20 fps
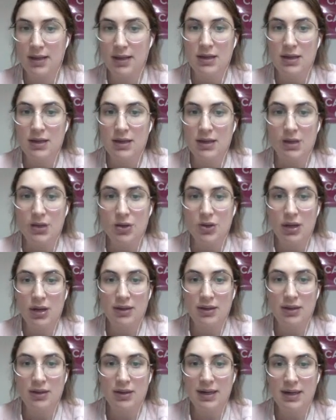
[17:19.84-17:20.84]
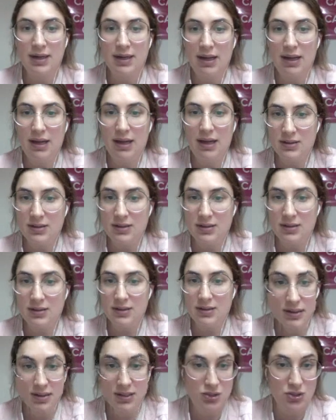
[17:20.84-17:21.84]
So the graph that
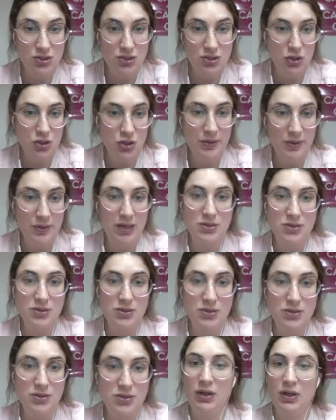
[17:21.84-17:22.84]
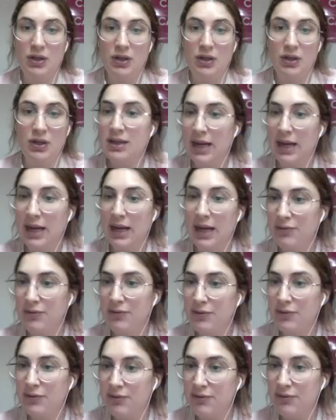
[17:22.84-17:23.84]
is showing us over here is a graph of
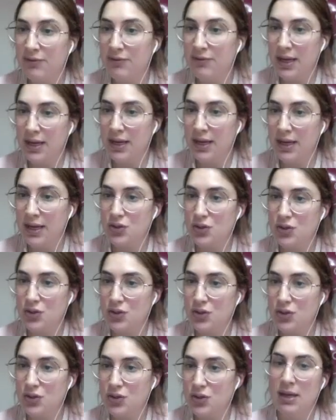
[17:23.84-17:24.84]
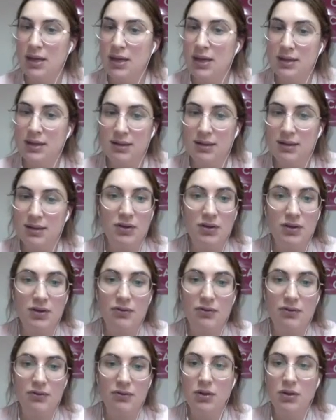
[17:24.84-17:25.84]
the variation in the level of
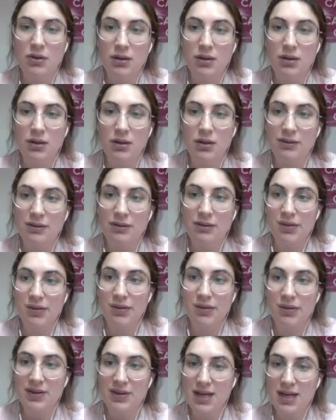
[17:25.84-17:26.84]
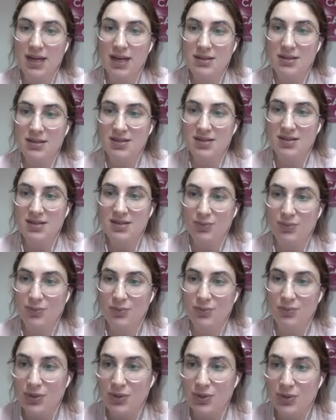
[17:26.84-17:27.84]
oil and fatty acid in
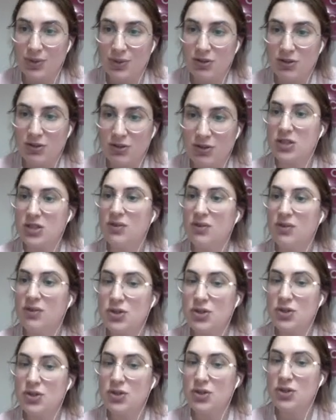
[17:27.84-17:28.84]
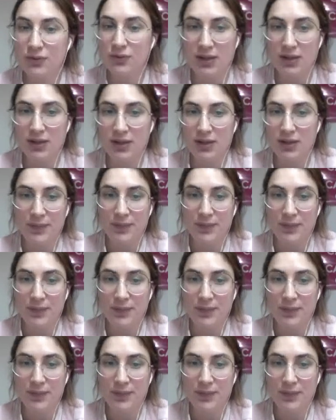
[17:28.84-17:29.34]
percentage as a function of time